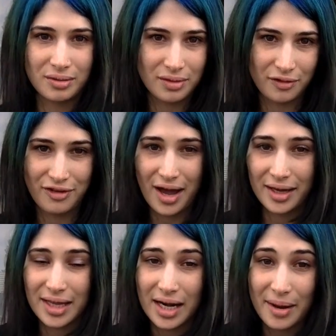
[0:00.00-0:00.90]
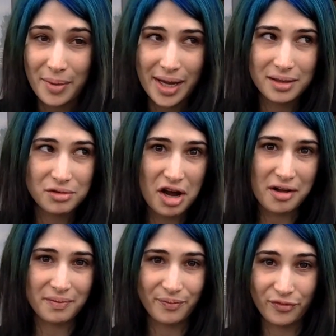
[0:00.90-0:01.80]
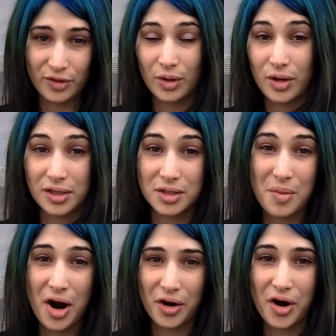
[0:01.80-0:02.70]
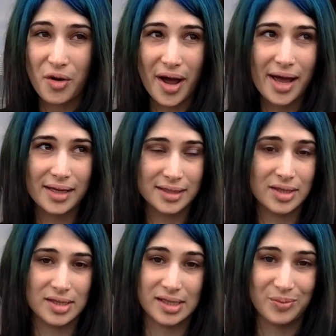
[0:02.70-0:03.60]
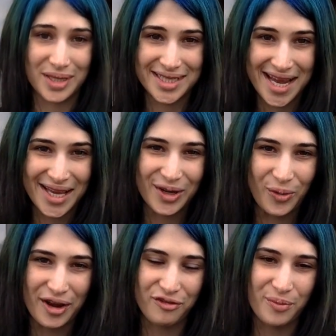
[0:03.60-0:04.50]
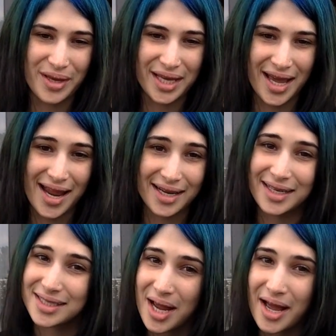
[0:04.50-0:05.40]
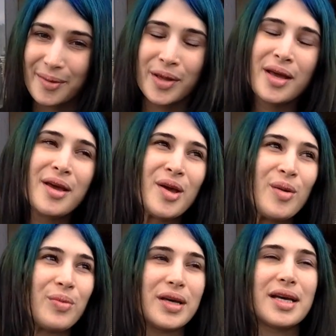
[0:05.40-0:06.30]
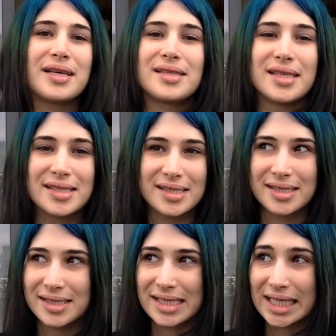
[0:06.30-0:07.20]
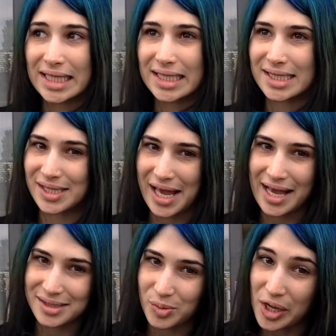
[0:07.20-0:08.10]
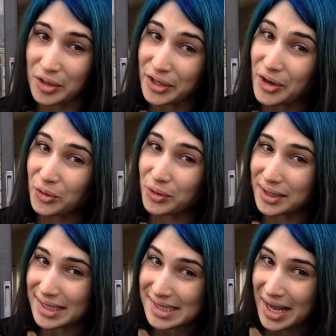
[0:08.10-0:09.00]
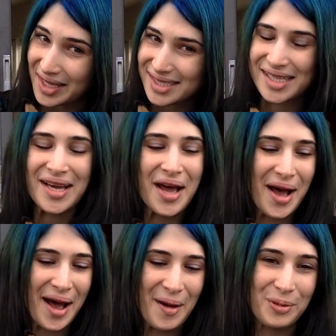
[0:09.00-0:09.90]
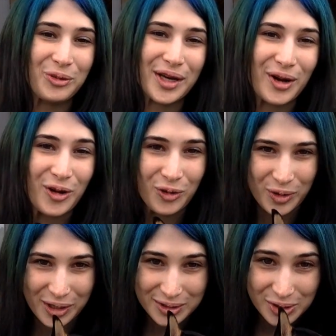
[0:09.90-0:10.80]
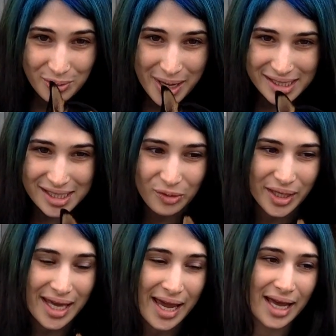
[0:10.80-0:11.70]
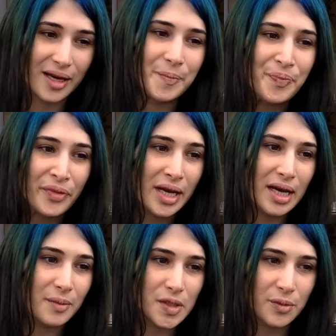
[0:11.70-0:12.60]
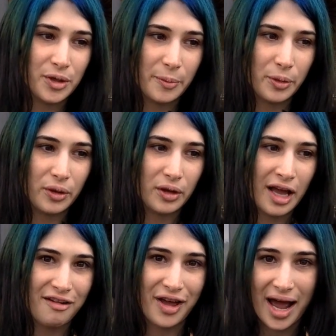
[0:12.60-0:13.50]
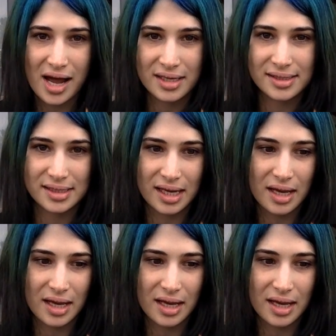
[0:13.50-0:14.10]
the fact that I might not feel good tomorrow, and this can be taken away from me at any time, because this disease, as we all know, really sucks. But we all do the best that we can. Some people have asked